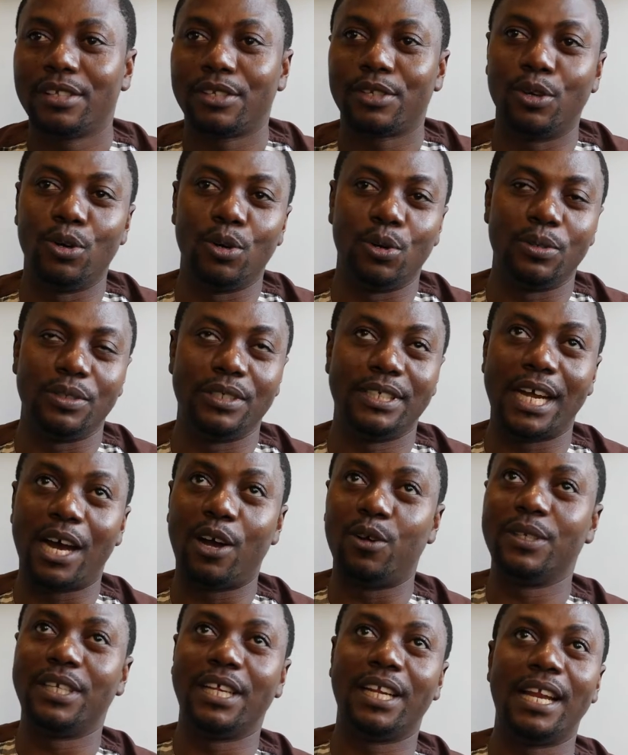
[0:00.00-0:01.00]
So
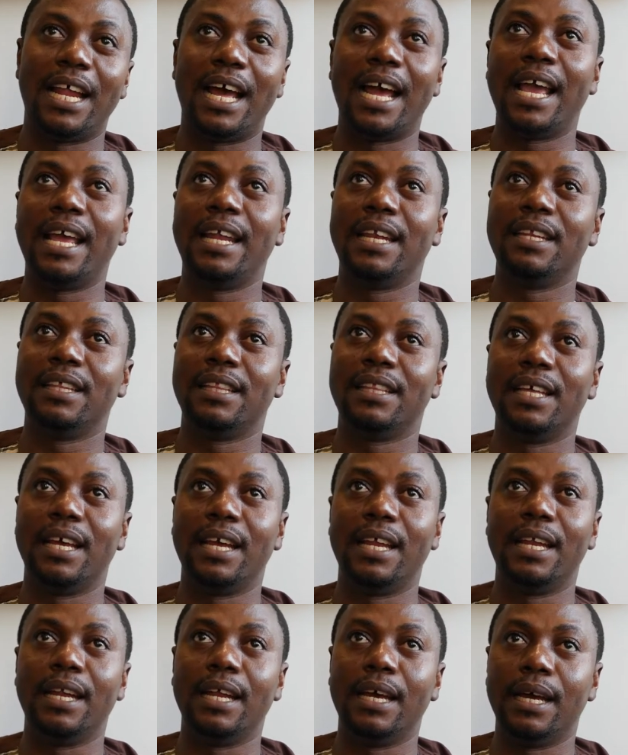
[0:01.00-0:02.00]
down the line,
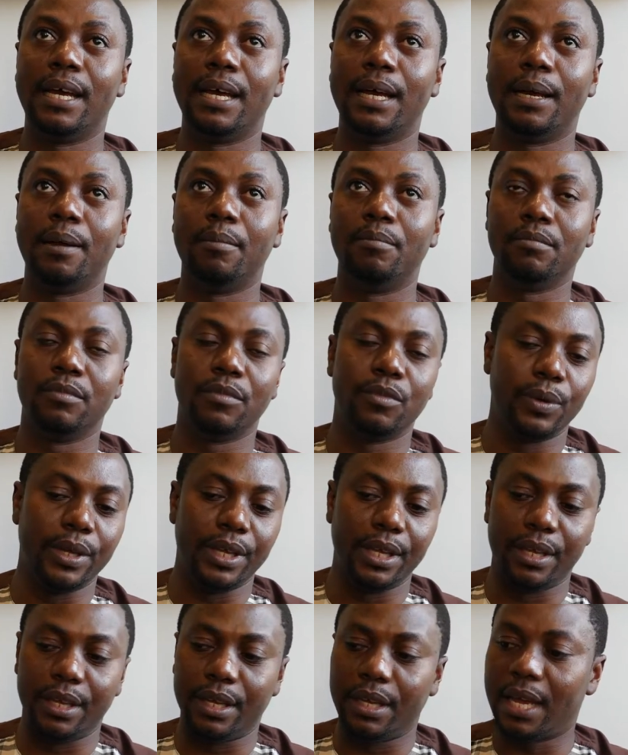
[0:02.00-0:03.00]
then
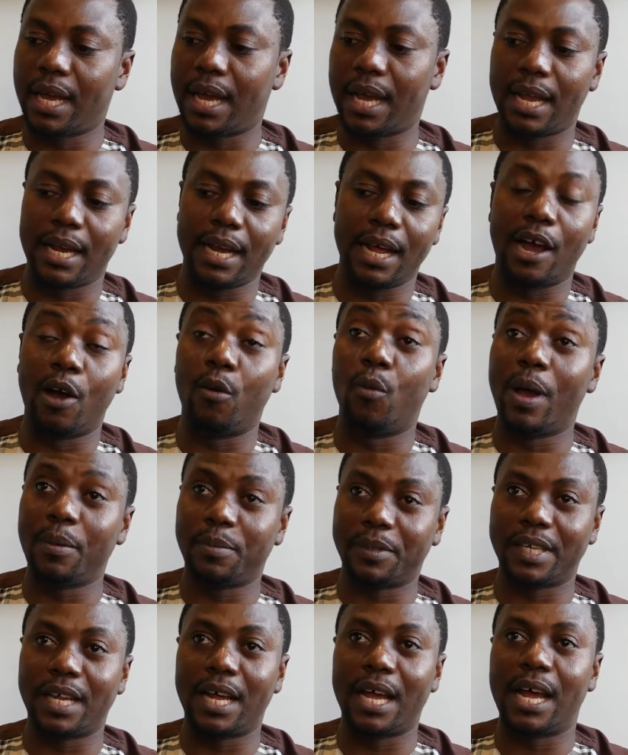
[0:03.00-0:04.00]
we had our
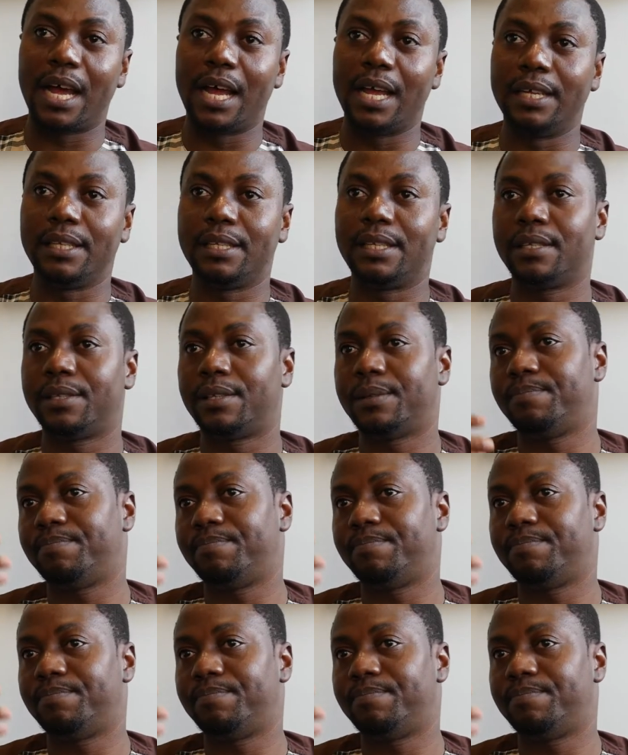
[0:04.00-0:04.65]
websites